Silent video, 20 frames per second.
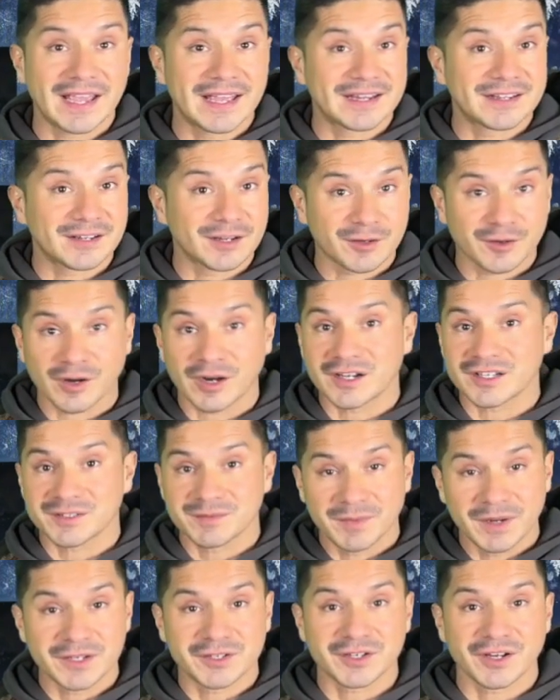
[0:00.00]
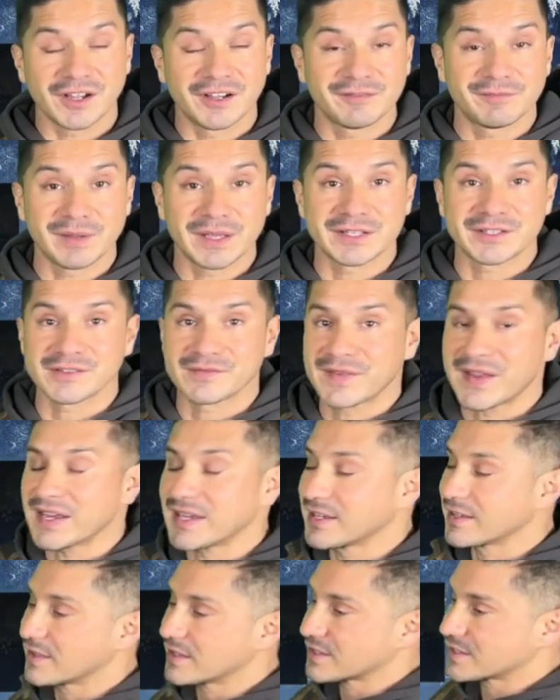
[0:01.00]
and across much of
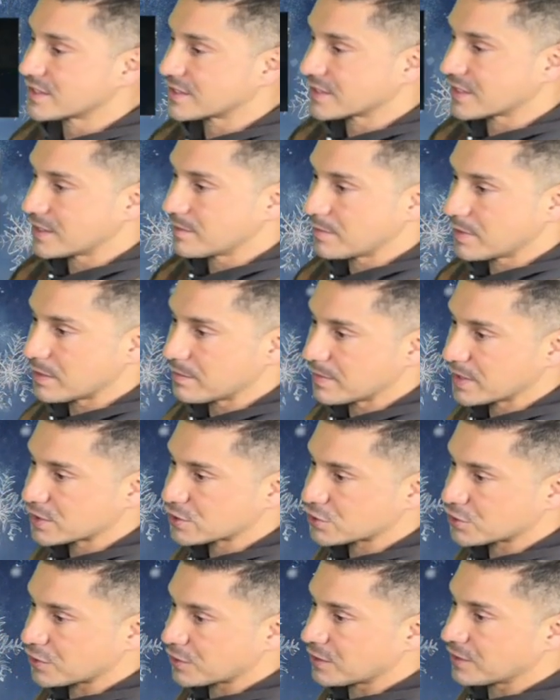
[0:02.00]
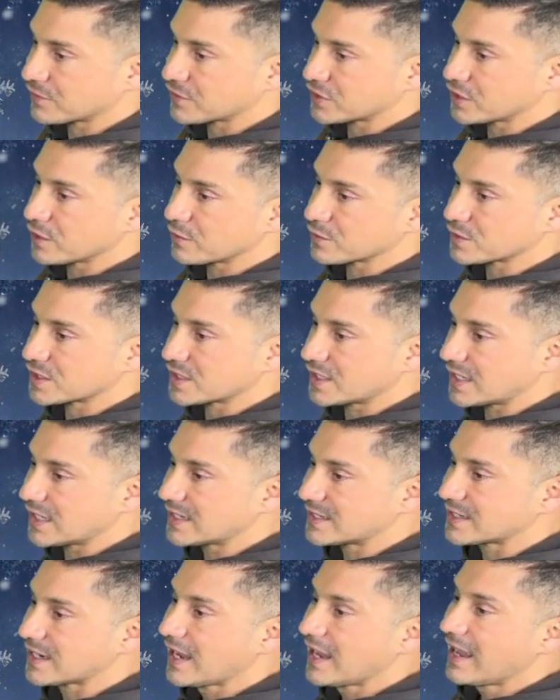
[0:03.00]
Pennsylvania, this is going to be a mixture of snow,
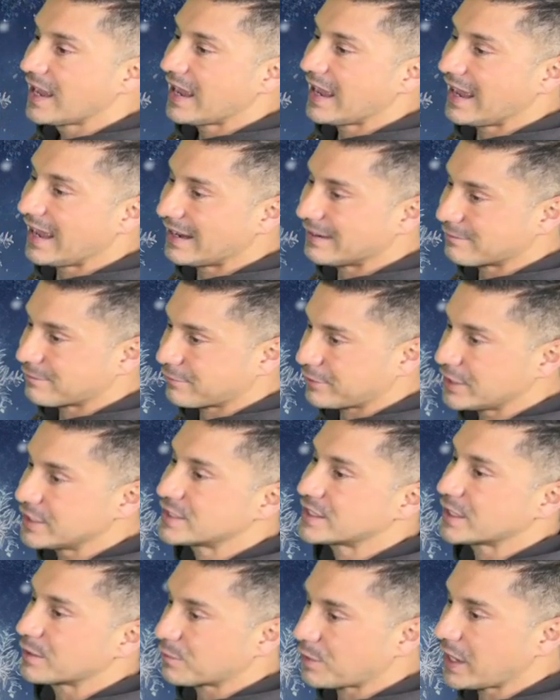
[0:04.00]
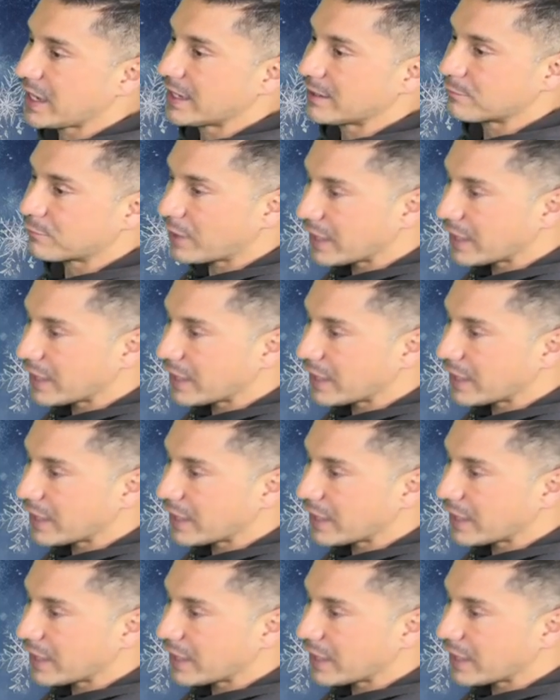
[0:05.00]
sleet, and freezing rain.